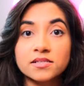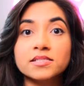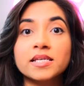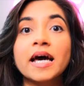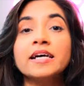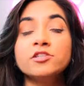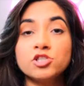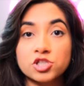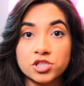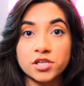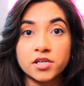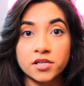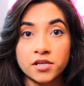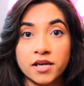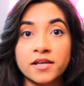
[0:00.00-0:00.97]

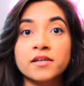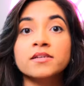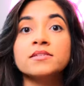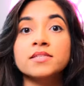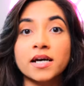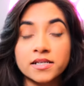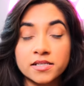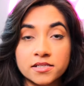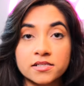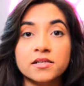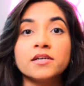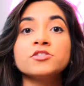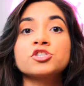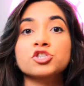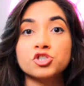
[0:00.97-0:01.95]
tension and anxiety
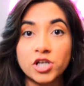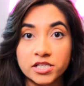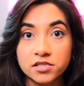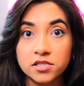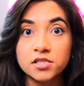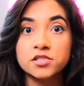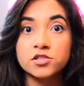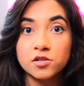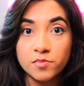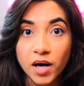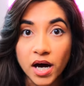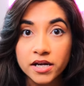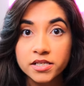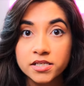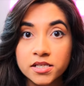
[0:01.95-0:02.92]
and stress in your
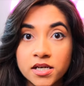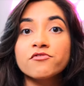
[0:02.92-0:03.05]
body.